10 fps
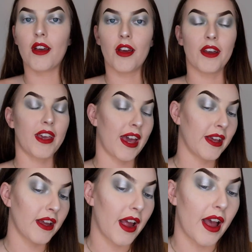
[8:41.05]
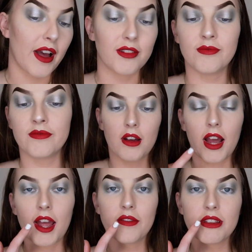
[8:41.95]
Okay, I
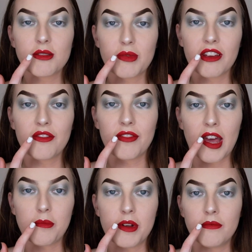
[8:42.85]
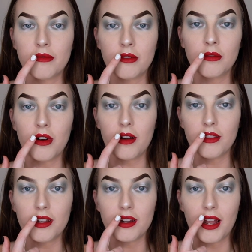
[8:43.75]
have this big fat pimple on
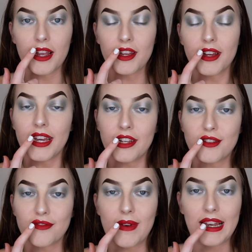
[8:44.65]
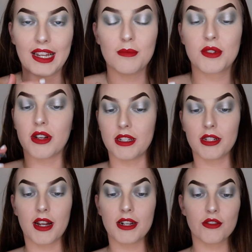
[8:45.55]
the edge of my lip, so I
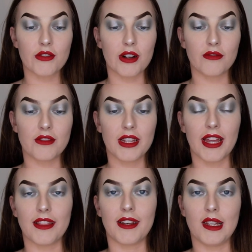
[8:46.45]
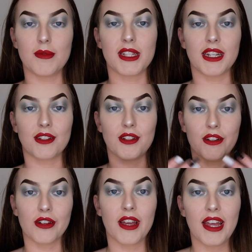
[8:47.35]
did kind of struggle to get the lipstick to
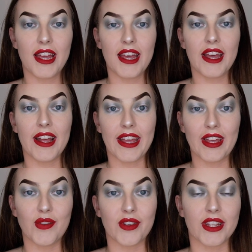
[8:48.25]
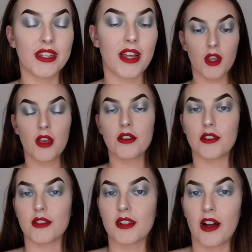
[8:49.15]
look even,
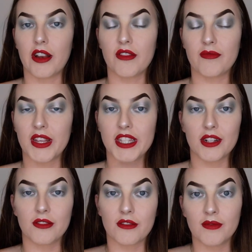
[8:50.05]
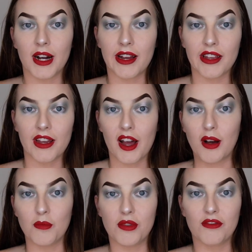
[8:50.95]
so it's kind of messing with my
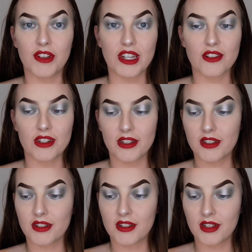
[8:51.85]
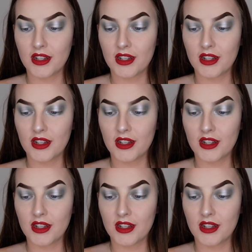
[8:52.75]
perfectionist